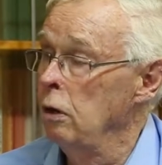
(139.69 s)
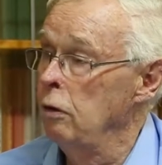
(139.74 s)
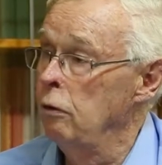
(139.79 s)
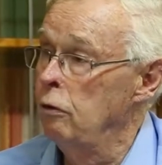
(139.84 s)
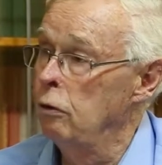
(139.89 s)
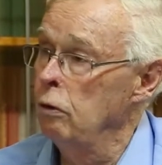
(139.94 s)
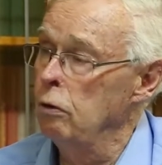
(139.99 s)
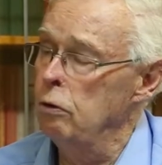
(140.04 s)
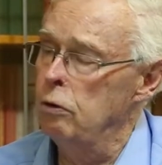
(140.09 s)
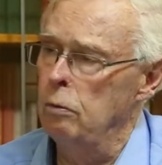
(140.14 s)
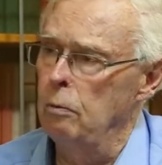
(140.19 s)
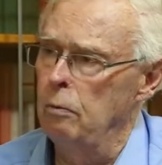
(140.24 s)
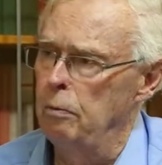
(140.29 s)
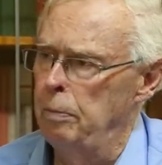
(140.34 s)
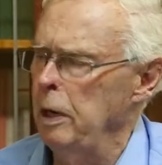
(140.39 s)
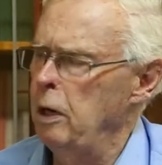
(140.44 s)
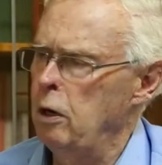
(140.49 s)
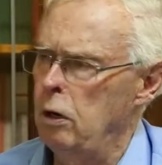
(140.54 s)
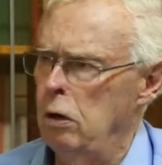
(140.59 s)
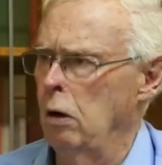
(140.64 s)
drew to
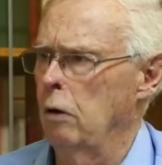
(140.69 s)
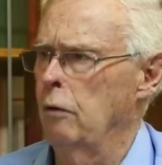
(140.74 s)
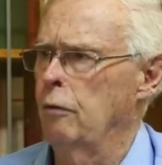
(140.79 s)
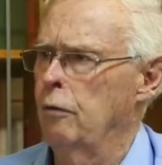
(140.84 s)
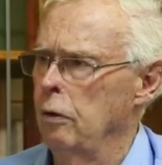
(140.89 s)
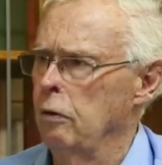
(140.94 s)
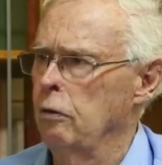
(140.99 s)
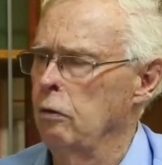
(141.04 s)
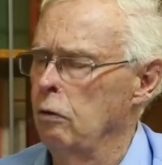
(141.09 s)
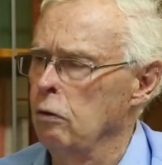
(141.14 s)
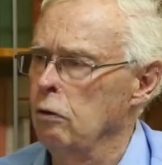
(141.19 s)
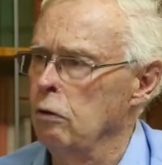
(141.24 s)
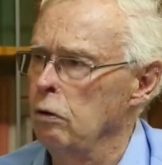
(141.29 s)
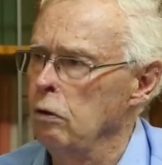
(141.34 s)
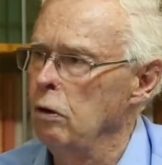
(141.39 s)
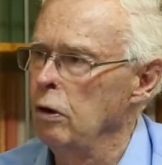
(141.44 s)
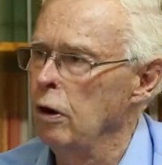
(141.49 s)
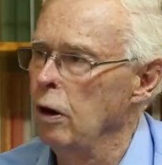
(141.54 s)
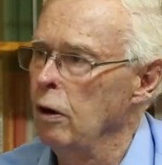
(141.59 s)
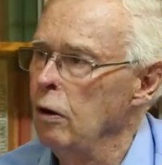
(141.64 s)
big conferences,
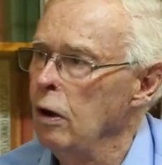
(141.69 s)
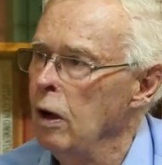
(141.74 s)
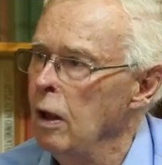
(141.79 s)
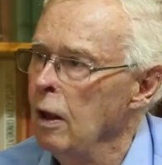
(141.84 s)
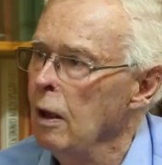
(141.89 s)
you know,